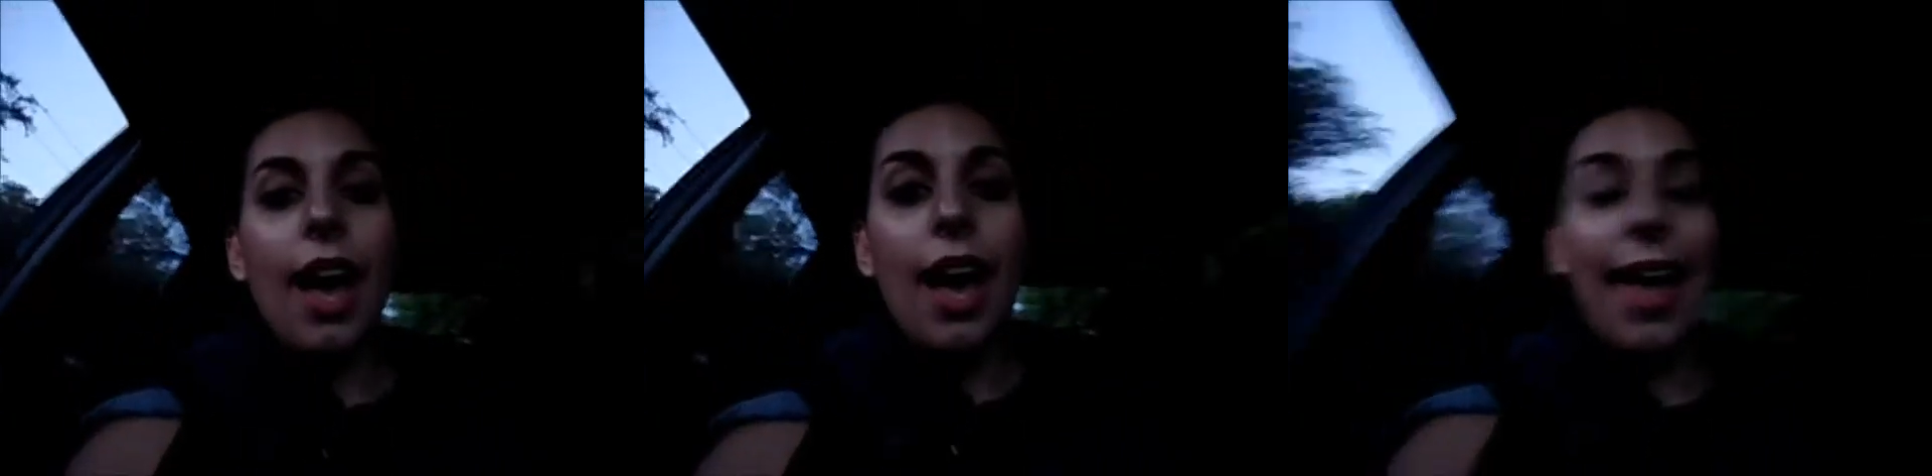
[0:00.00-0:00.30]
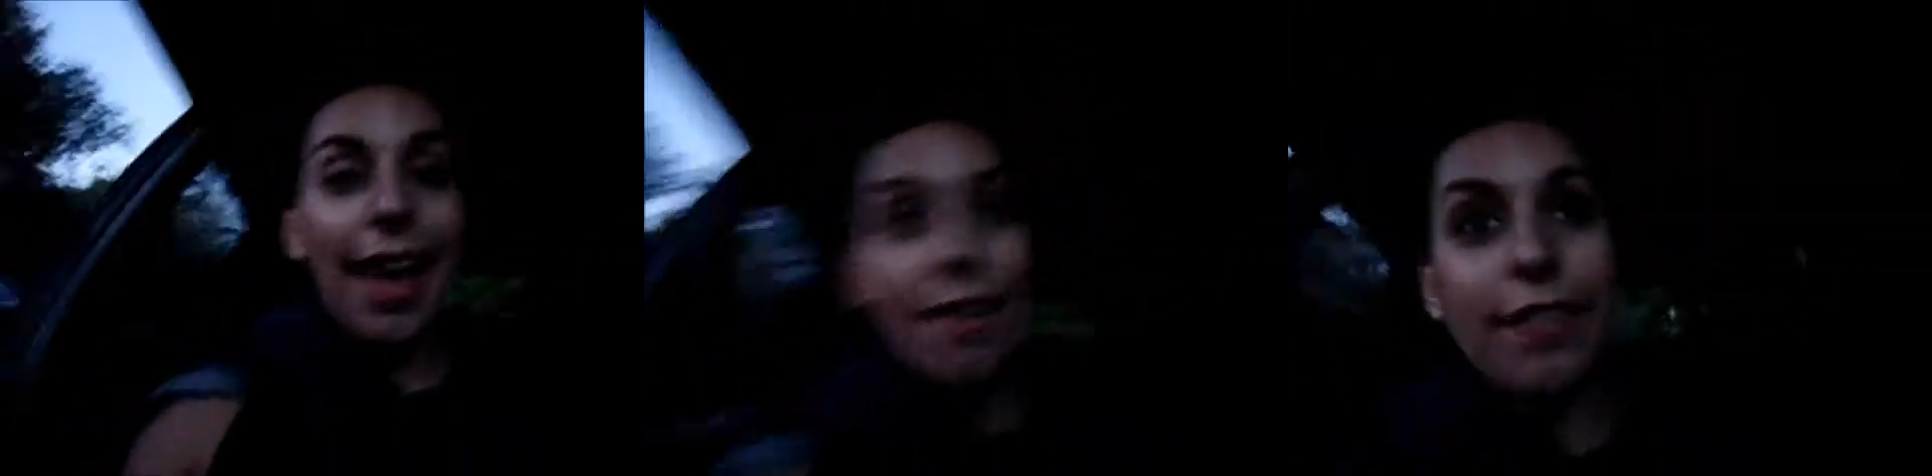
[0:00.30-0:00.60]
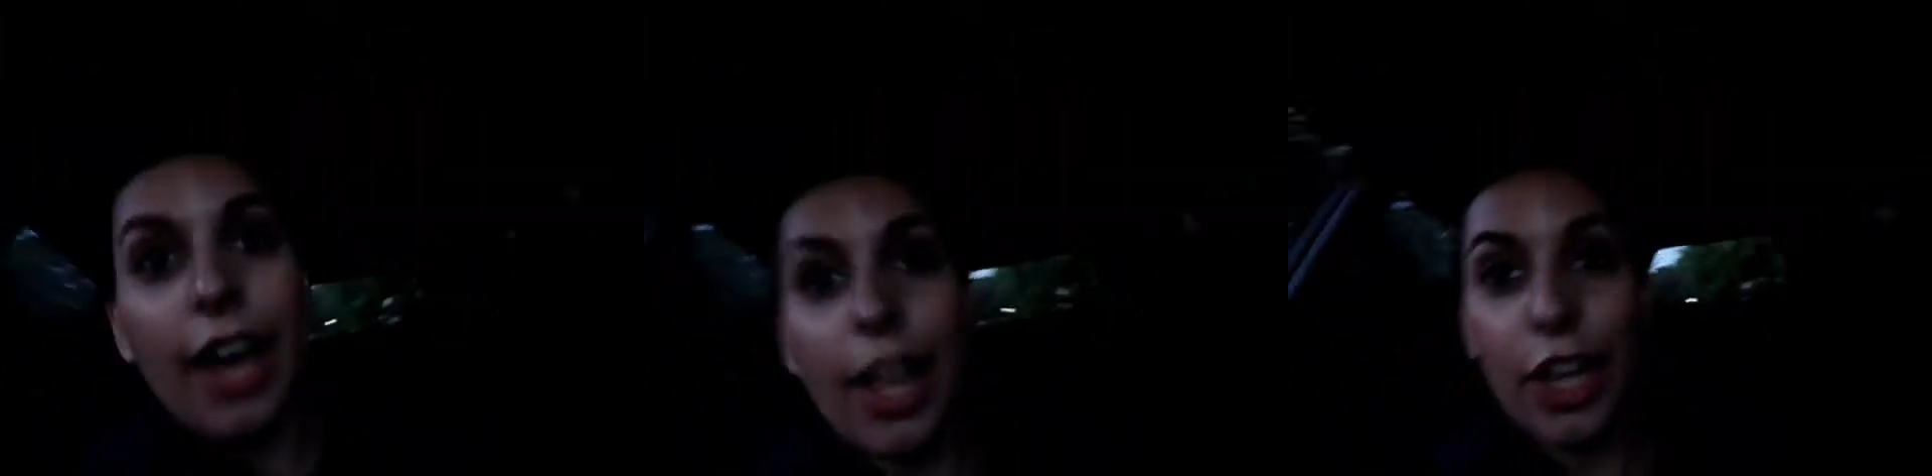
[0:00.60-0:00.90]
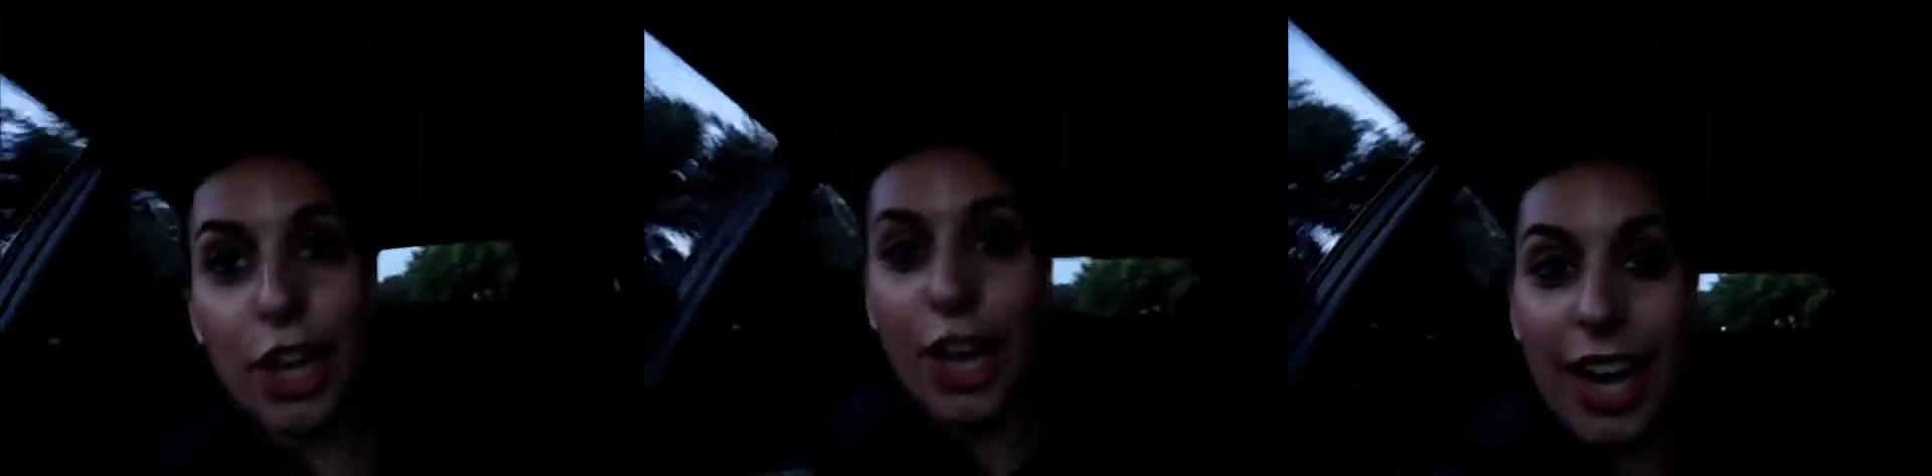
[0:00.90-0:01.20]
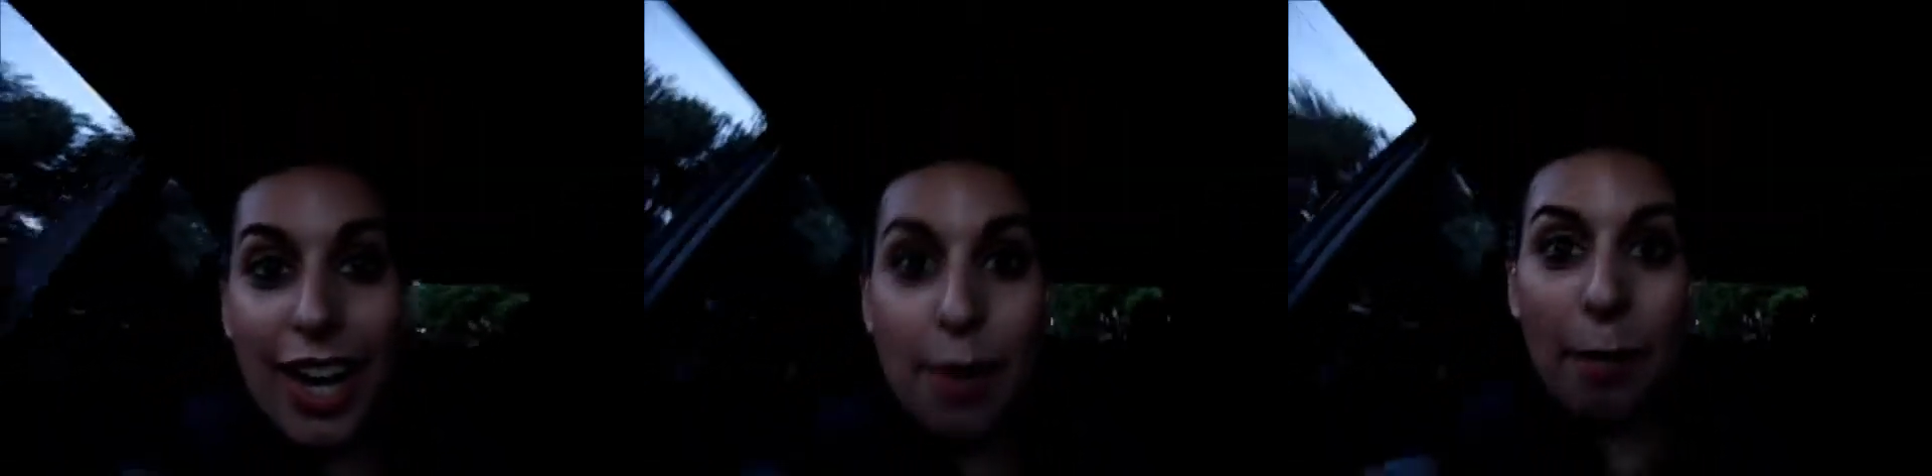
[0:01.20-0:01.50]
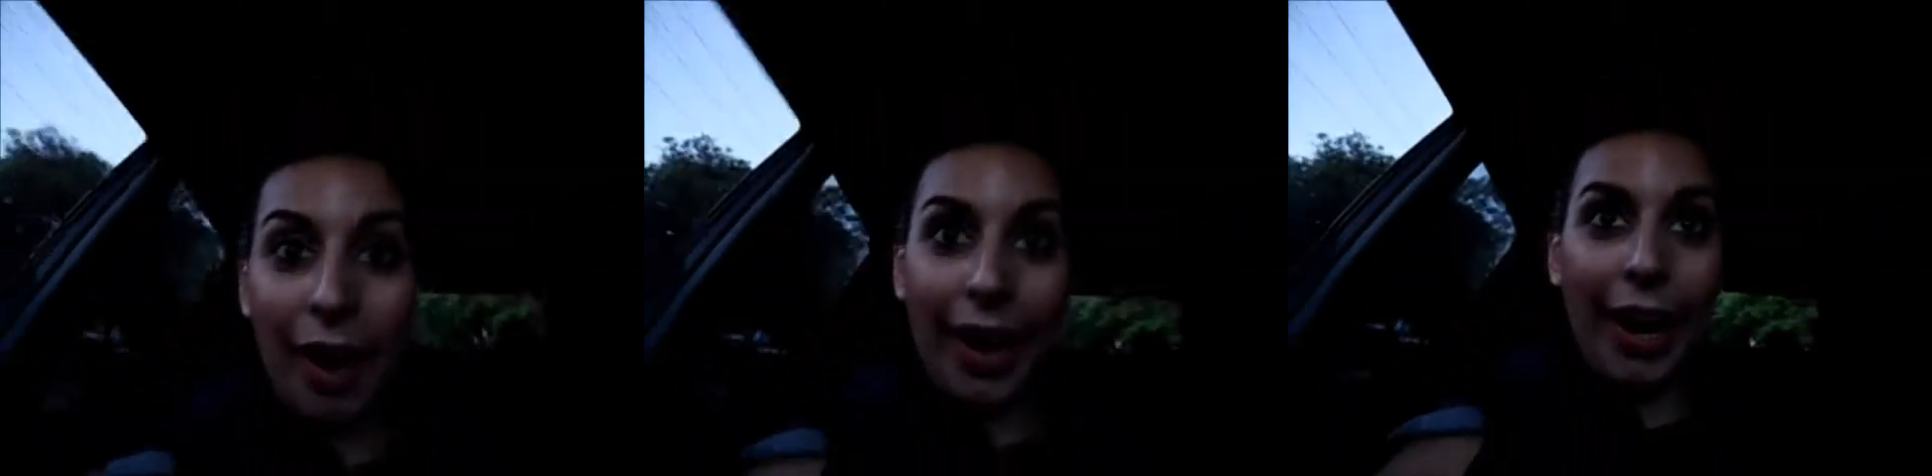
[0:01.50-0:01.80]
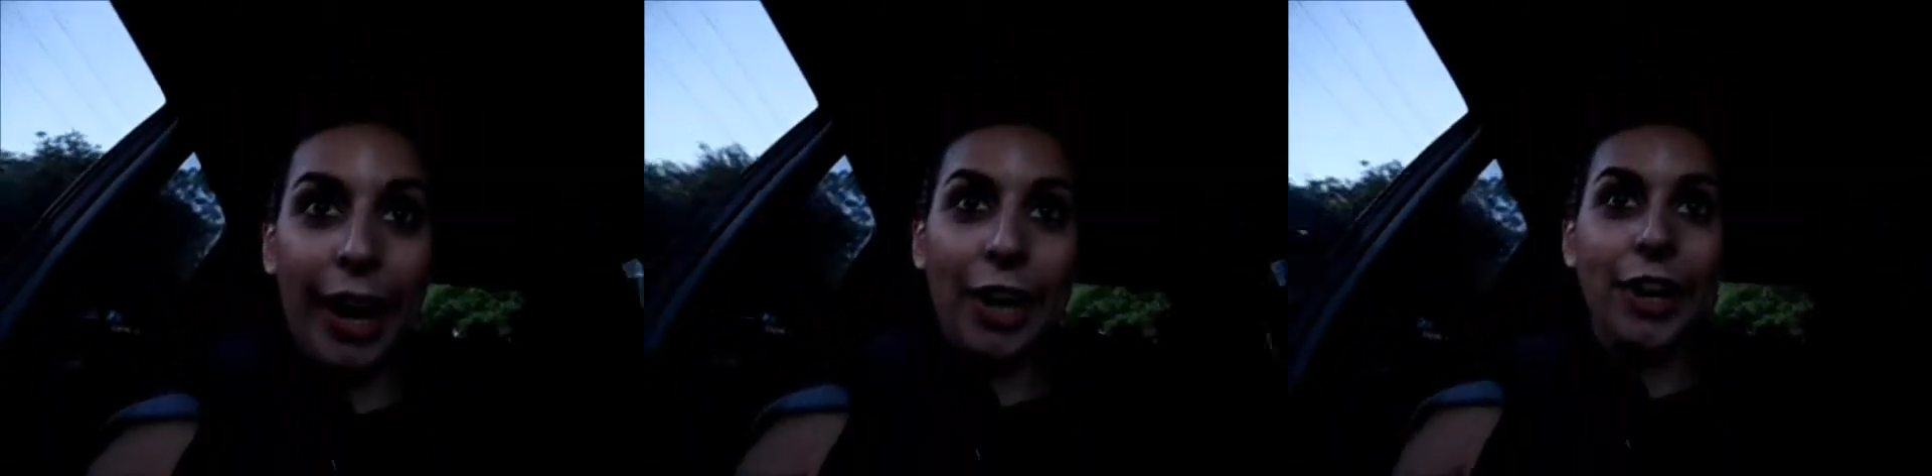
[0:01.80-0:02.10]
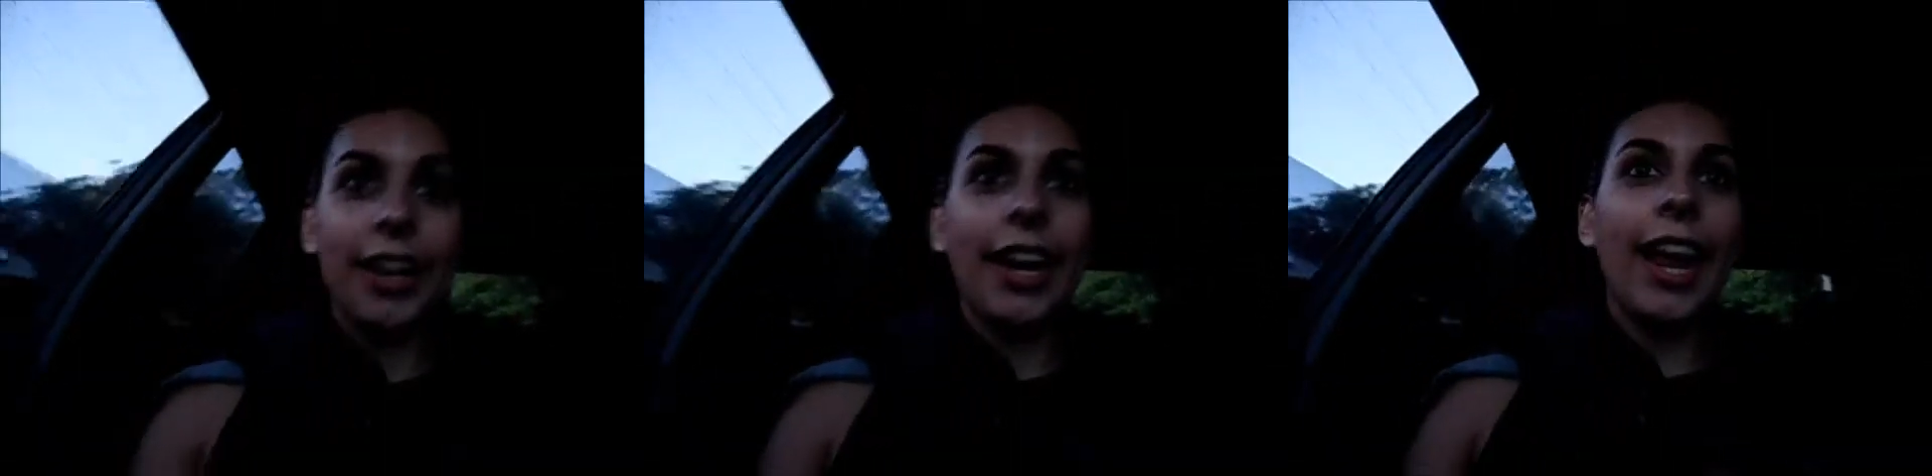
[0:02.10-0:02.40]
I have color in my hair